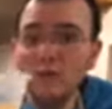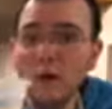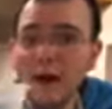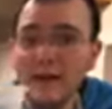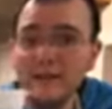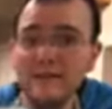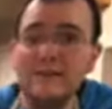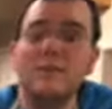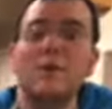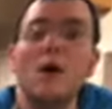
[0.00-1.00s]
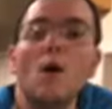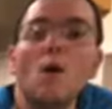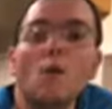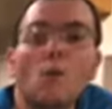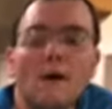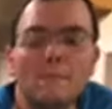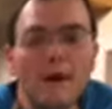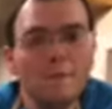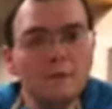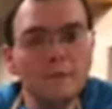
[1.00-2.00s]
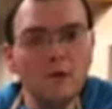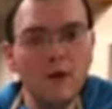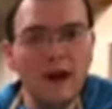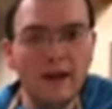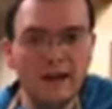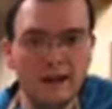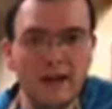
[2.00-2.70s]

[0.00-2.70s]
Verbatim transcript: whites, whip up your meringue and